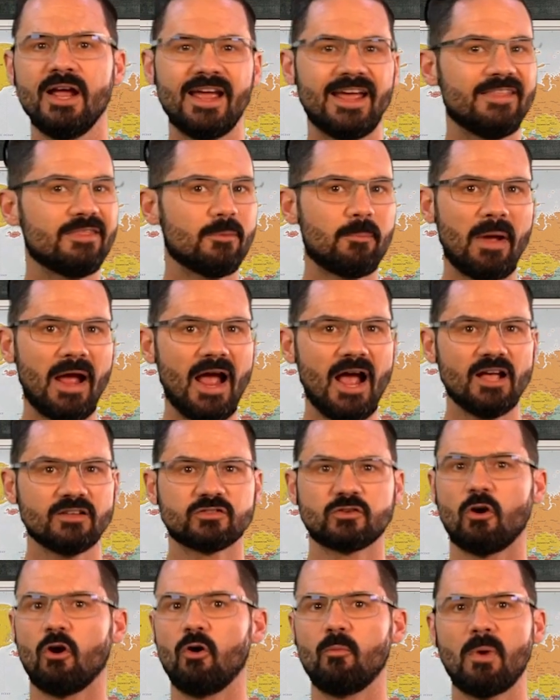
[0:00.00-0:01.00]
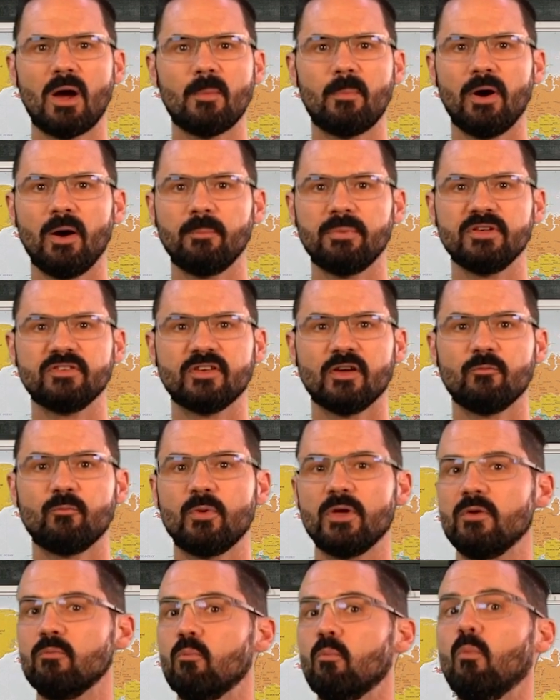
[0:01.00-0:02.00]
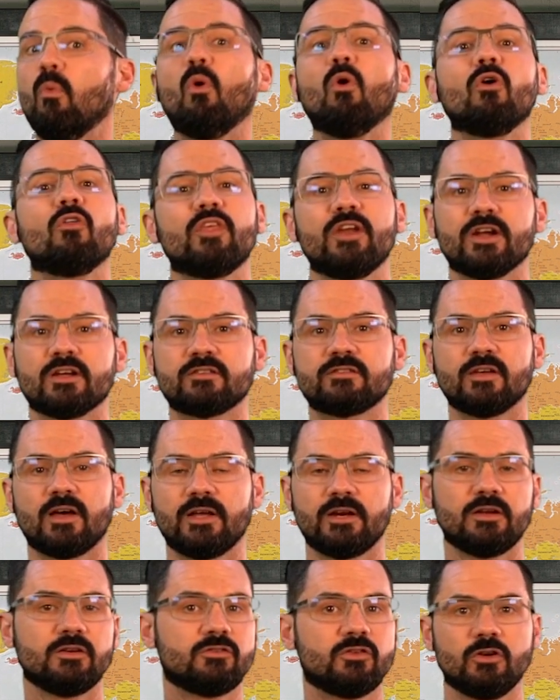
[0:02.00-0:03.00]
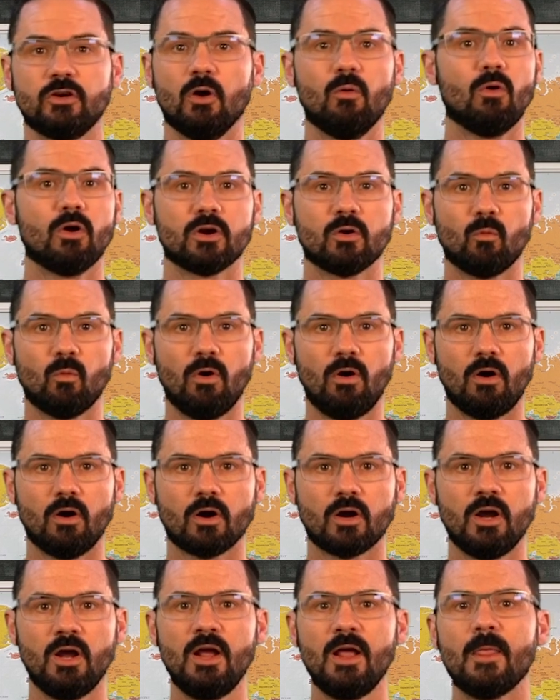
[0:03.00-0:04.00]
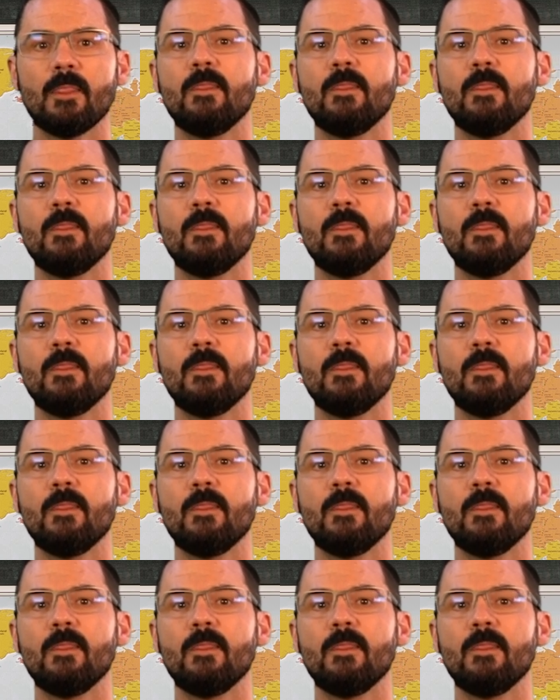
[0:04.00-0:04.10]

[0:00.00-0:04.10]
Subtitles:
In the past, all my puppies have been more than excited to go on a walk.